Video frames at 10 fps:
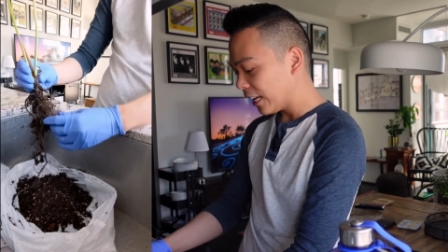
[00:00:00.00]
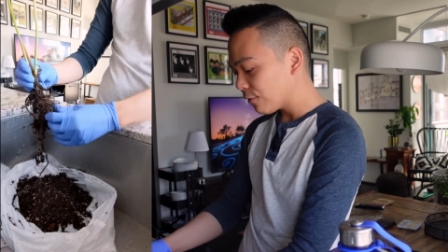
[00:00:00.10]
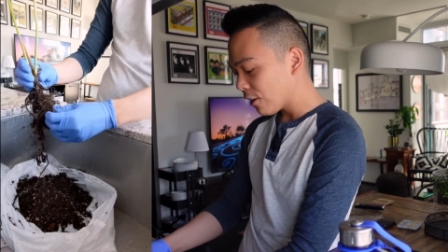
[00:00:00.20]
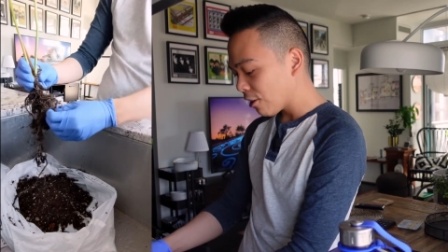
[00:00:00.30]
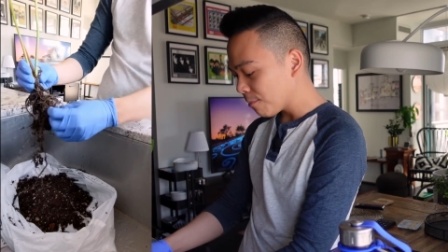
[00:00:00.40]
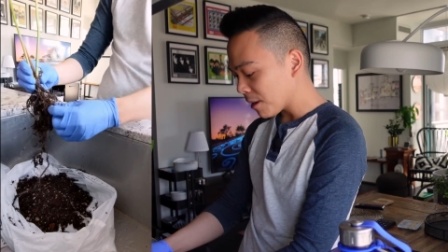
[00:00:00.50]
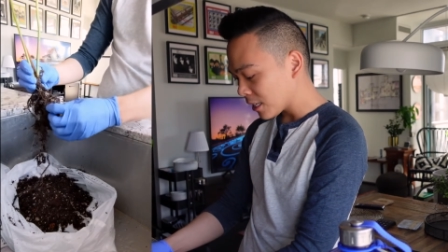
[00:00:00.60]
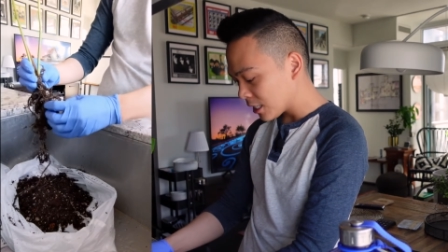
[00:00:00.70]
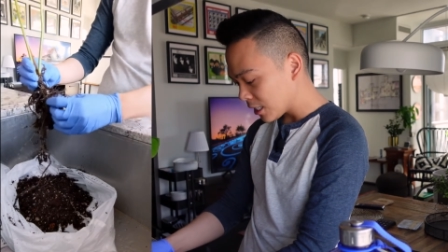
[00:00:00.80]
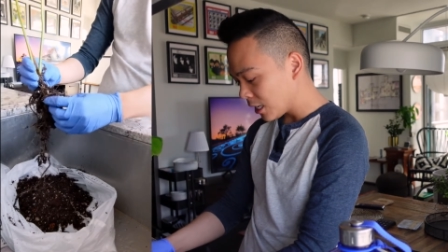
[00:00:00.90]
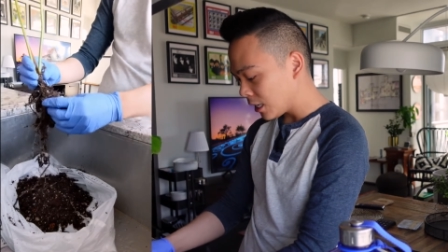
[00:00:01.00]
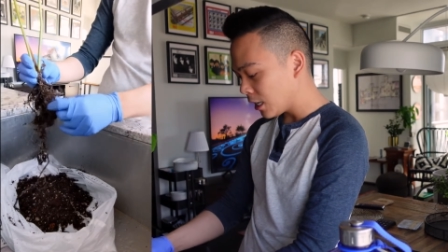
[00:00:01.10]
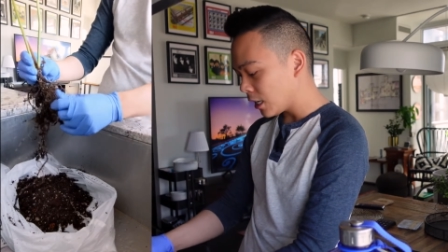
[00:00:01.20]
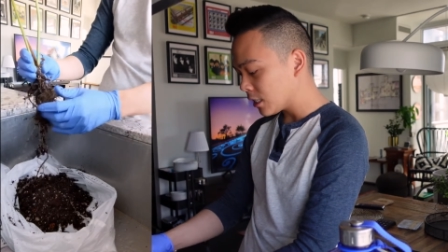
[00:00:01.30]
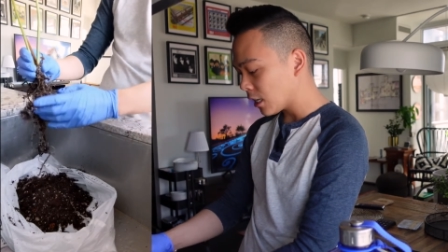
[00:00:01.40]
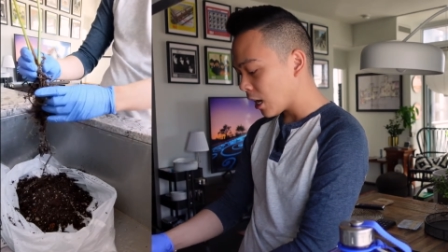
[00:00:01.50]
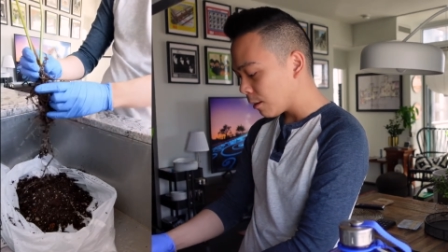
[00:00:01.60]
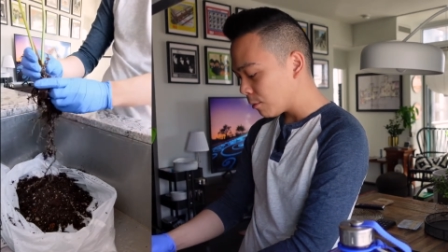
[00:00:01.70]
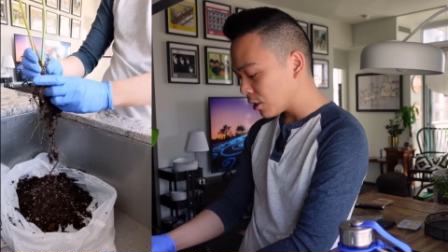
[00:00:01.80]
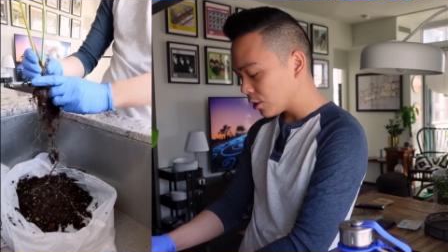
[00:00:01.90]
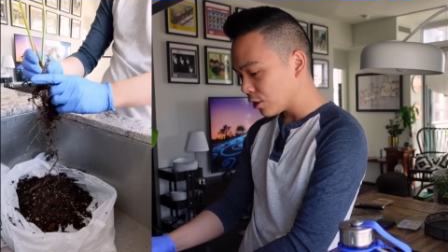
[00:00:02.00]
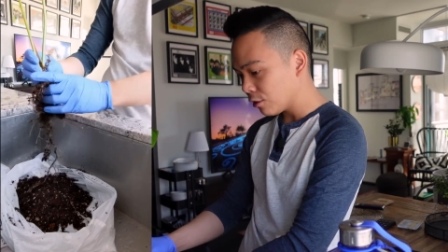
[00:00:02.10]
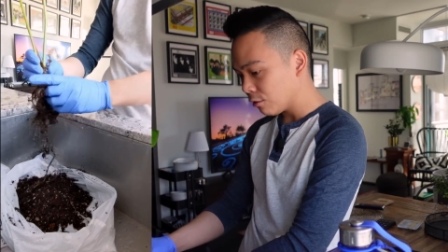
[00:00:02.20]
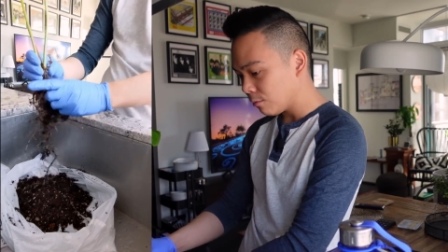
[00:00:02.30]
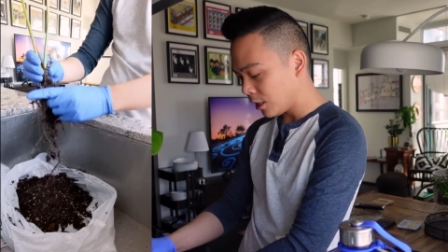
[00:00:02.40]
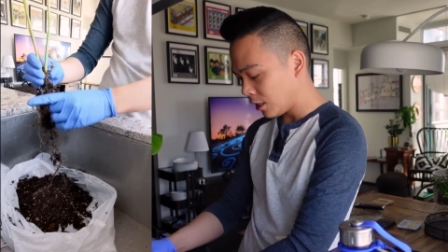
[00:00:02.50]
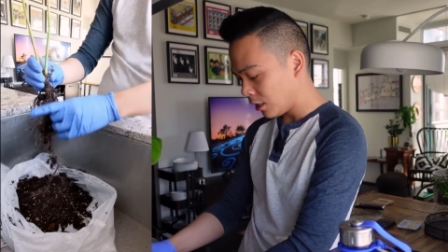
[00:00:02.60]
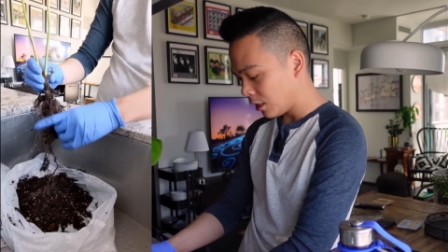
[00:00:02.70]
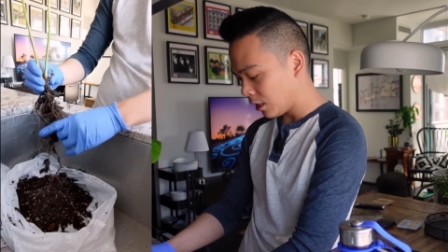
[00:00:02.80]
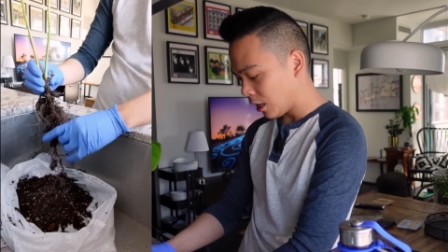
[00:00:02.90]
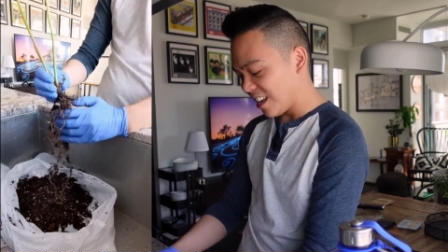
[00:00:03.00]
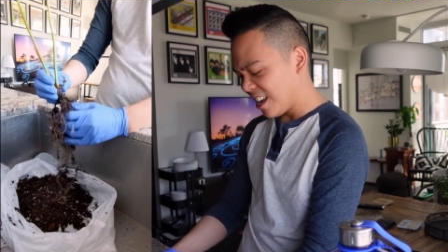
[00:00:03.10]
it's very messy, it's time consuming,